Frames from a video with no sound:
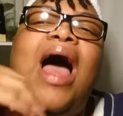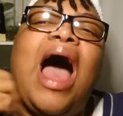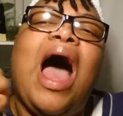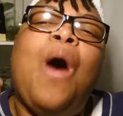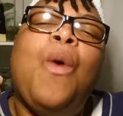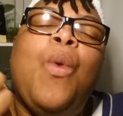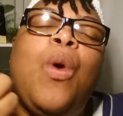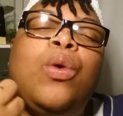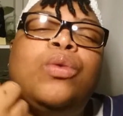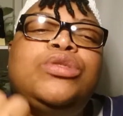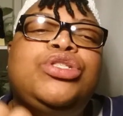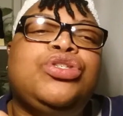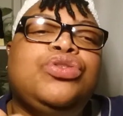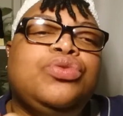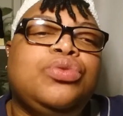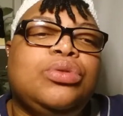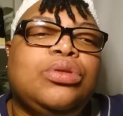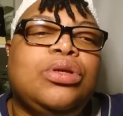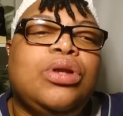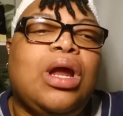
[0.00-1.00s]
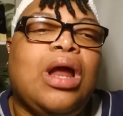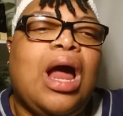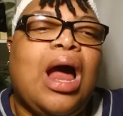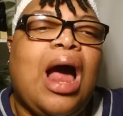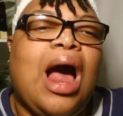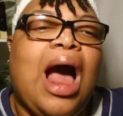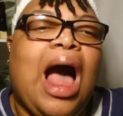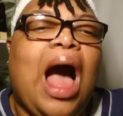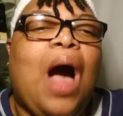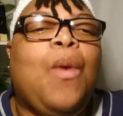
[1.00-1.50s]
I want to
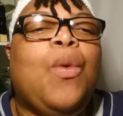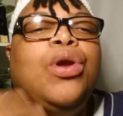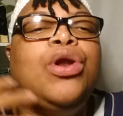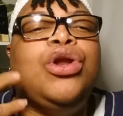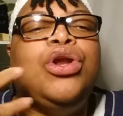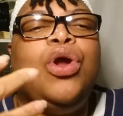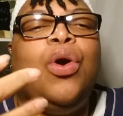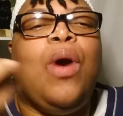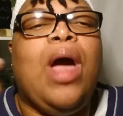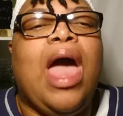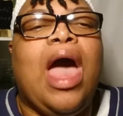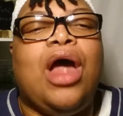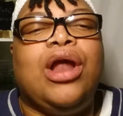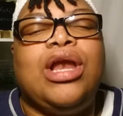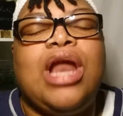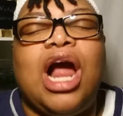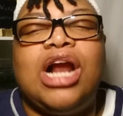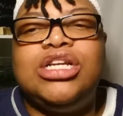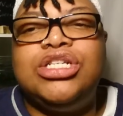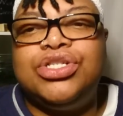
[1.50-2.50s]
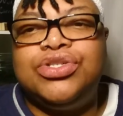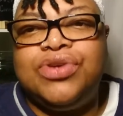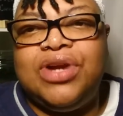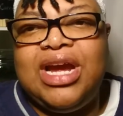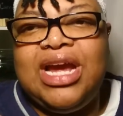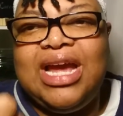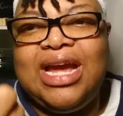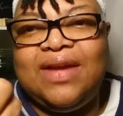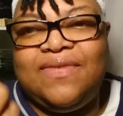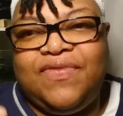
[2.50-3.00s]
know how Dr.
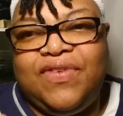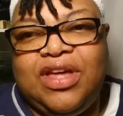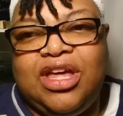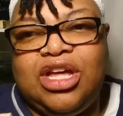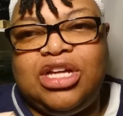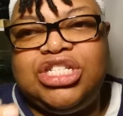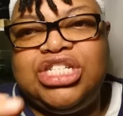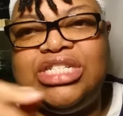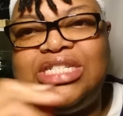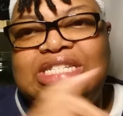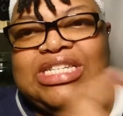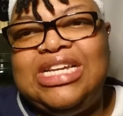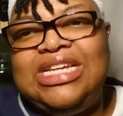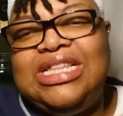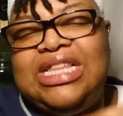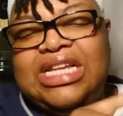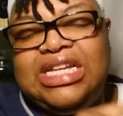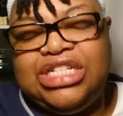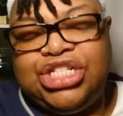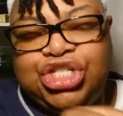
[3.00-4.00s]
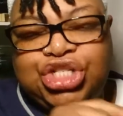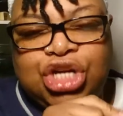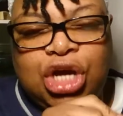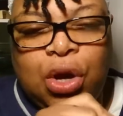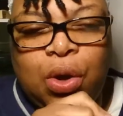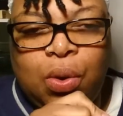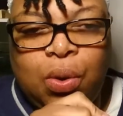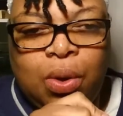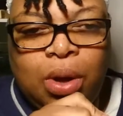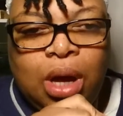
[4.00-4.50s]
Greg failed to see this
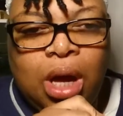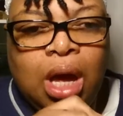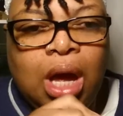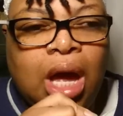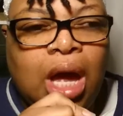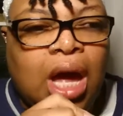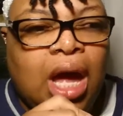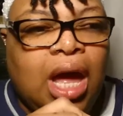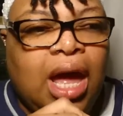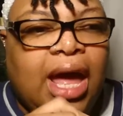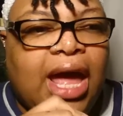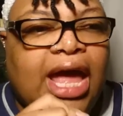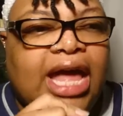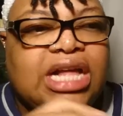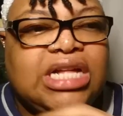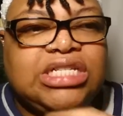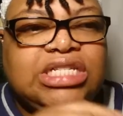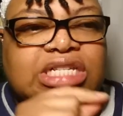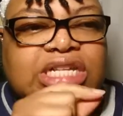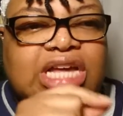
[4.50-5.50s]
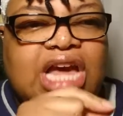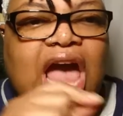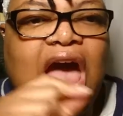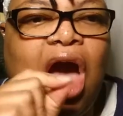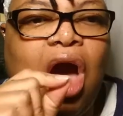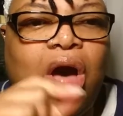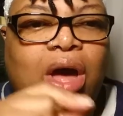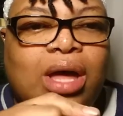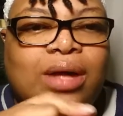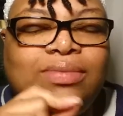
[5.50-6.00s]
show and see
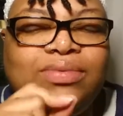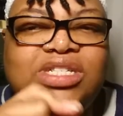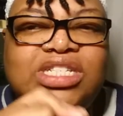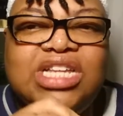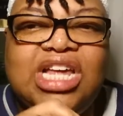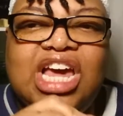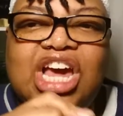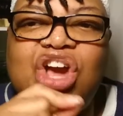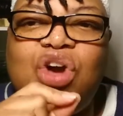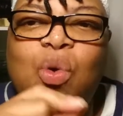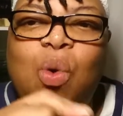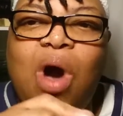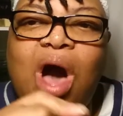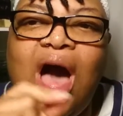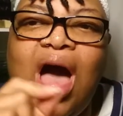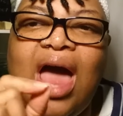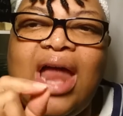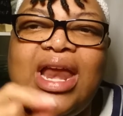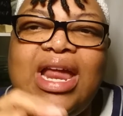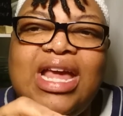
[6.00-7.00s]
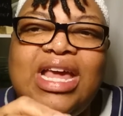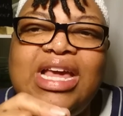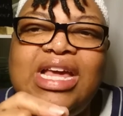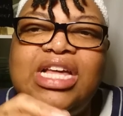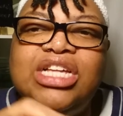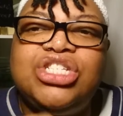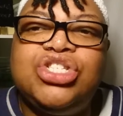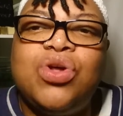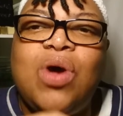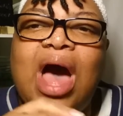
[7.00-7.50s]
how upset Quad
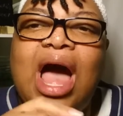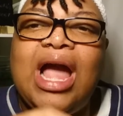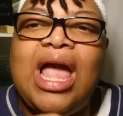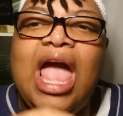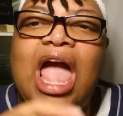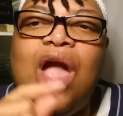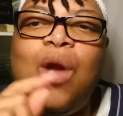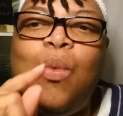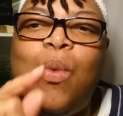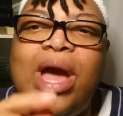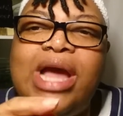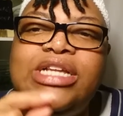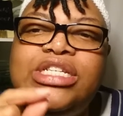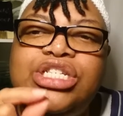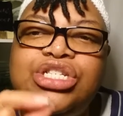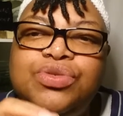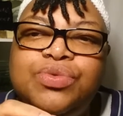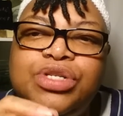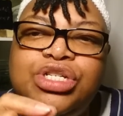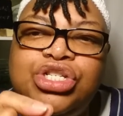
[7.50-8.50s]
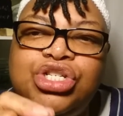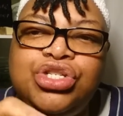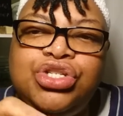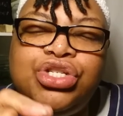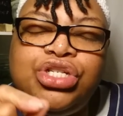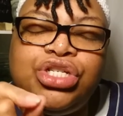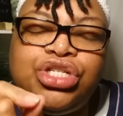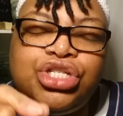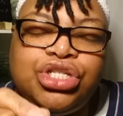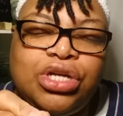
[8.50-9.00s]
is. So I can't wait to the
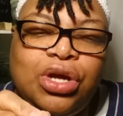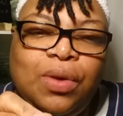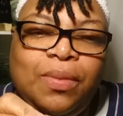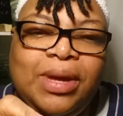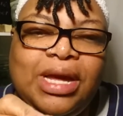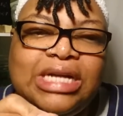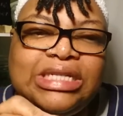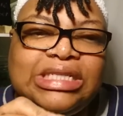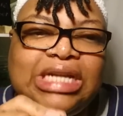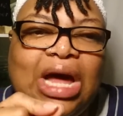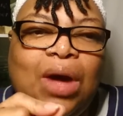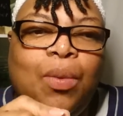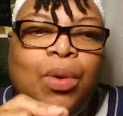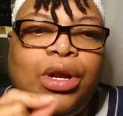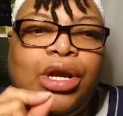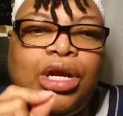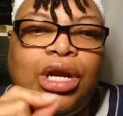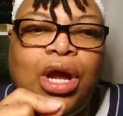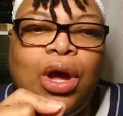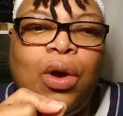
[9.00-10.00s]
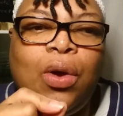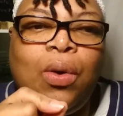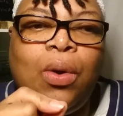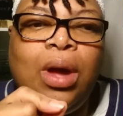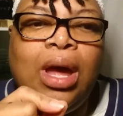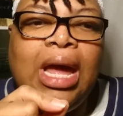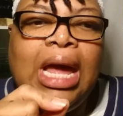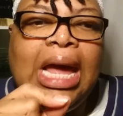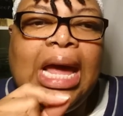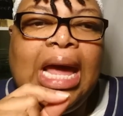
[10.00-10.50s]
reunion show, because I want to know